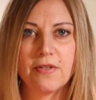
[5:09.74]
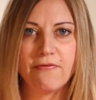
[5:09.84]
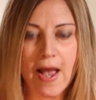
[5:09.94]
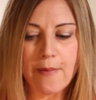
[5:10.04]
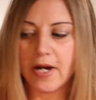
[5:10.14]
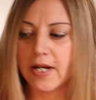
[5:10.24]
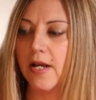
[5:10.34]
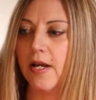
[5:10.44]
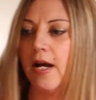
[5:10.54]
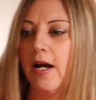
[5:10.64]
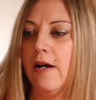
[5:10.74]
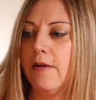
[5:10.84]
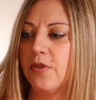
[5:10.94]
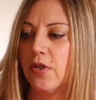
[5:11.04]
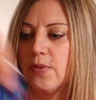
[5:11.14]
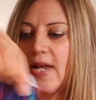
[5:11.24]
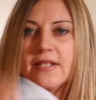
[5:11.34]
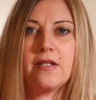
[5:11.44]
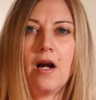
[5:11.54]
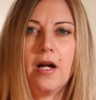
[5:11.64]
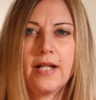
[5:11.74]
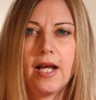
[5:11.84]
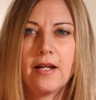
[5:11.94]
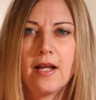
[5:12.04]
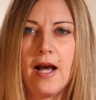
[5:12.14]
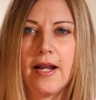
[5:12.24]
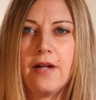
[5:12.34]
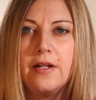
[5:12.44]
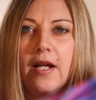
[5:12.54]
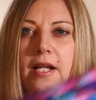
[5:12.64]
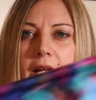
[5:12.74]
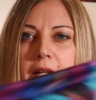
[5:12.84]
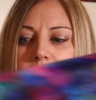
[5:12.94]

of fabric. So this one has an odd kind of cutout in it,